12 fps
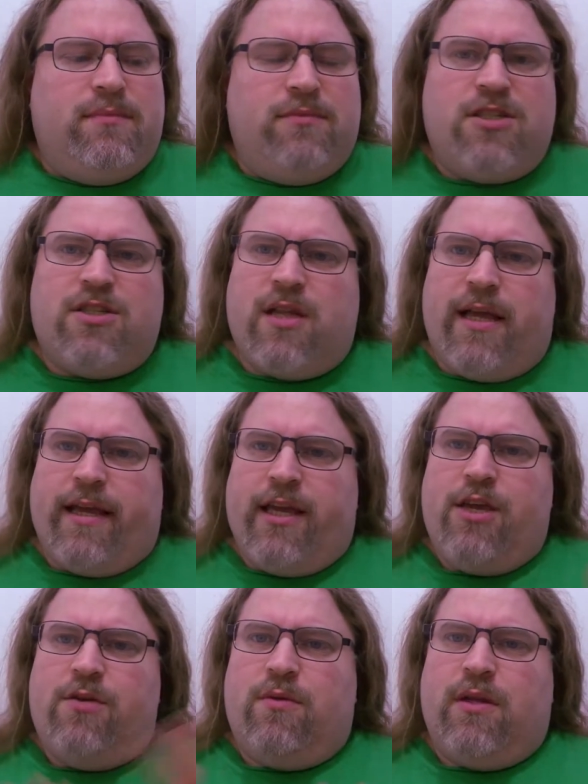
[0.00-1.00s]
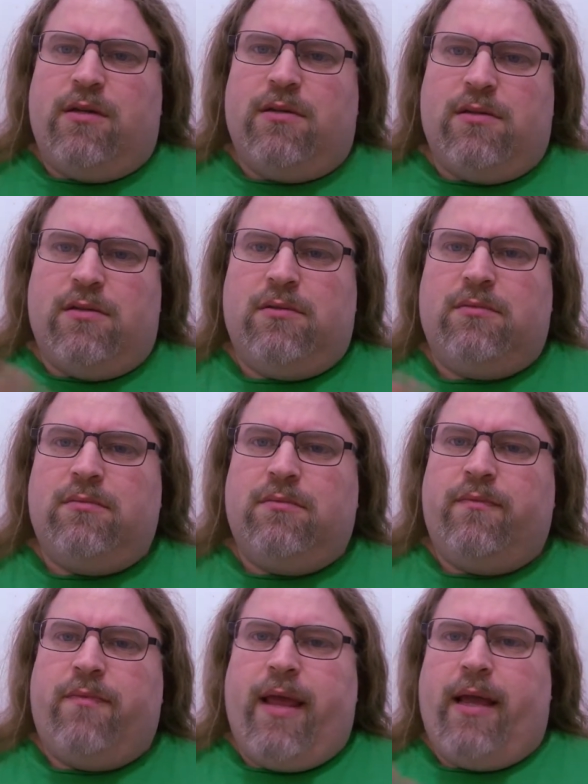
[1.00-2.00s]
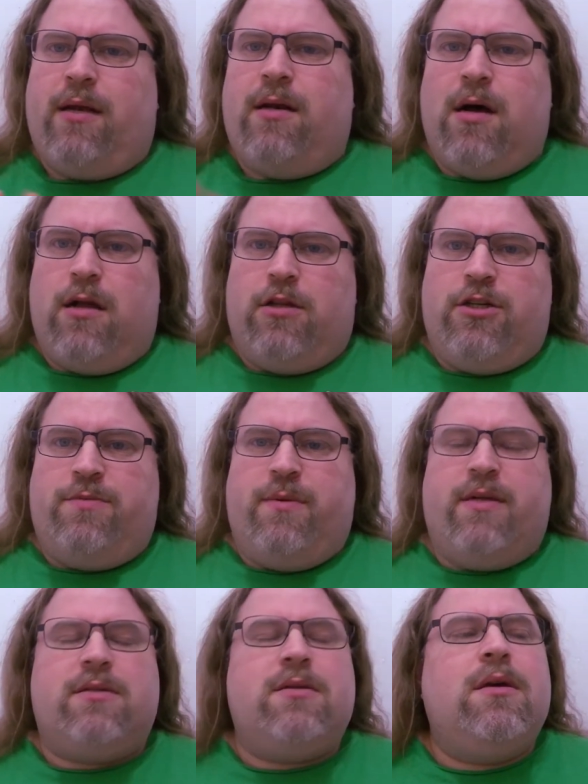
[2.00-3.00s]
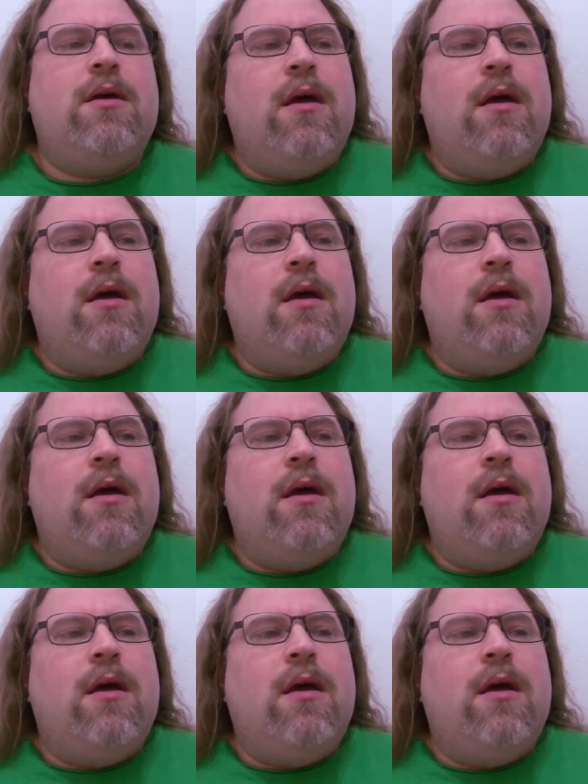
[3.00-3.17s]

just like a cute little acknowledgement.